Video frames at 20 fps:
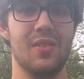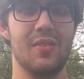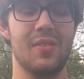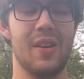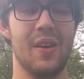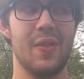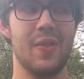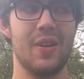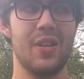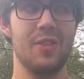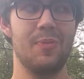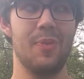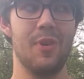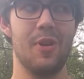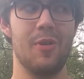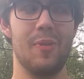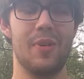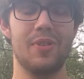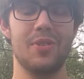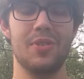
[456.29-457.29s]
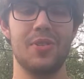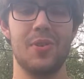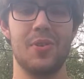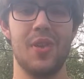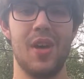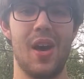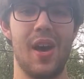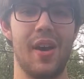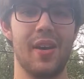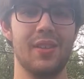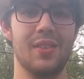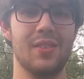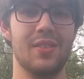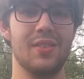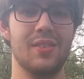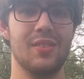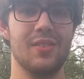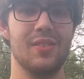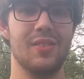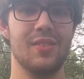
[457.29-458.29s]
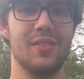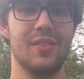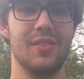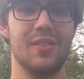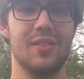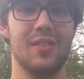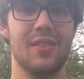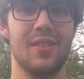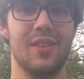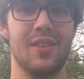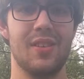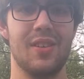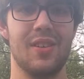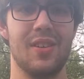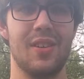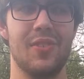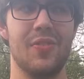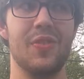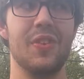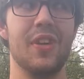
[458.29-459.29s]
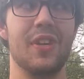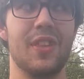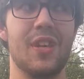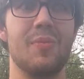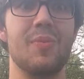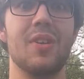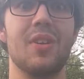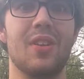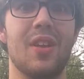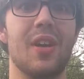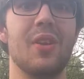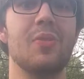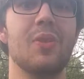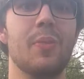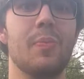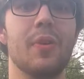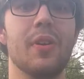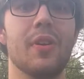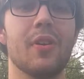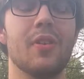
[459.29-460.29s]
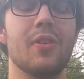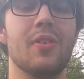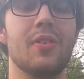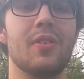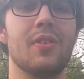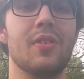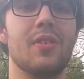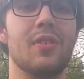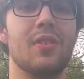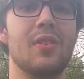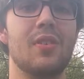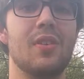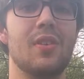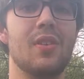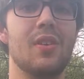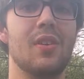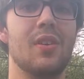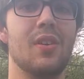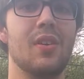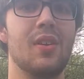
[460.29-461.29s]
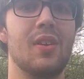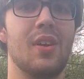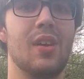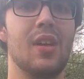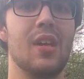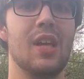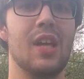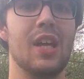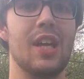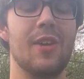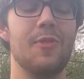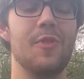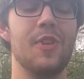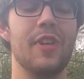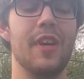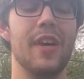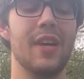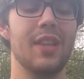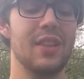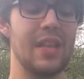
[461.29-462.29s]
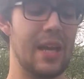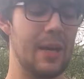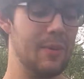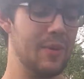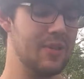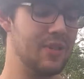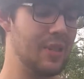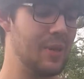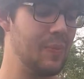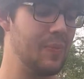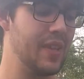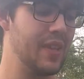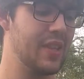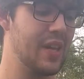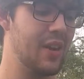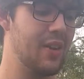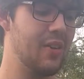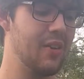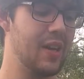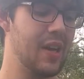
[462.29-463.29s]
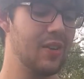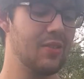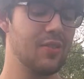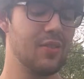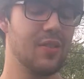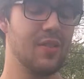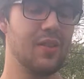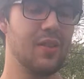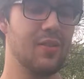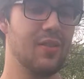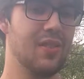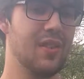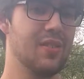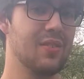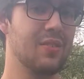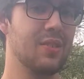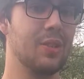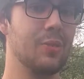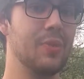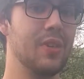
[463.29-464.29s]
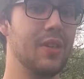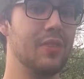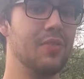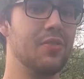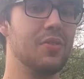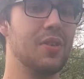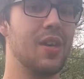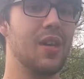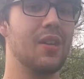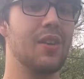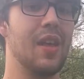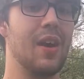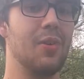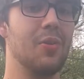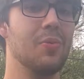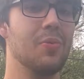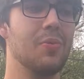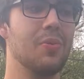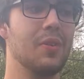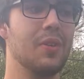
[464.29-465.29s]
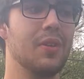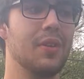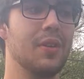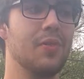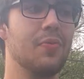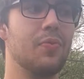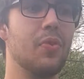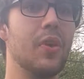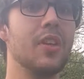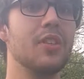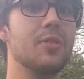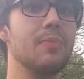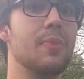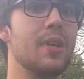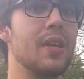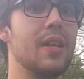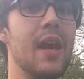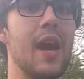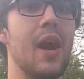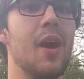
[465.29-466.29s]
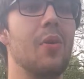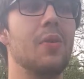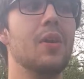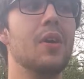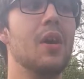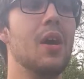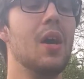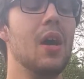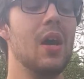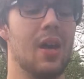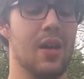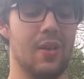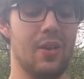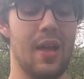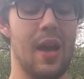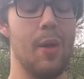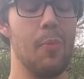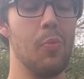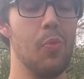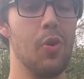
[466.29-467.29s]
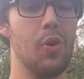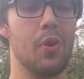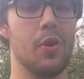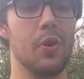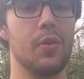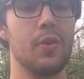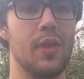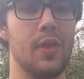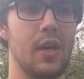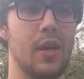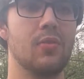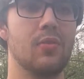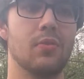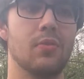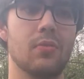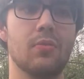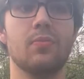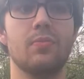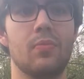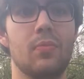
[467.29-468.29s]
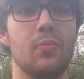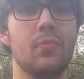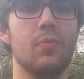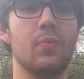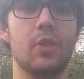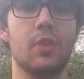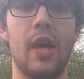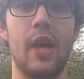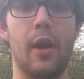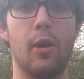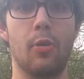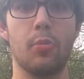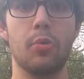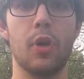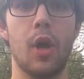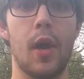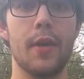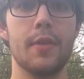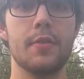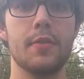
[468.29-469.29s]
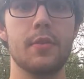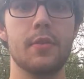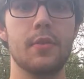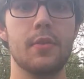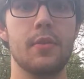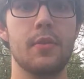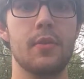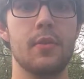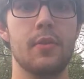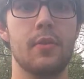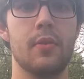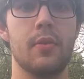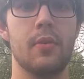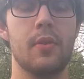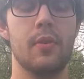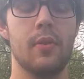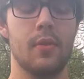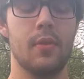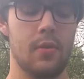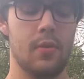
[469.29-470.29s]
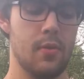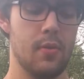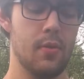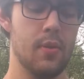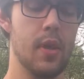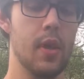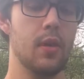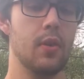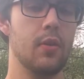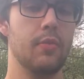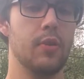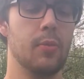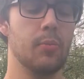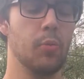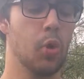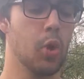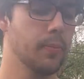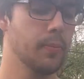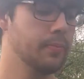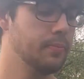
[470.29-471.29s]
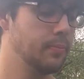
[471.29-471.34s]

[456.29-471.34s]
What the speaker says: Why don't the experimenters do that? I feel like that'd be a lot creepier. And I feel like that'd be something that would enter in this little bit of dread that would really freak somebody out a lot more than cattle prods. They could have done more.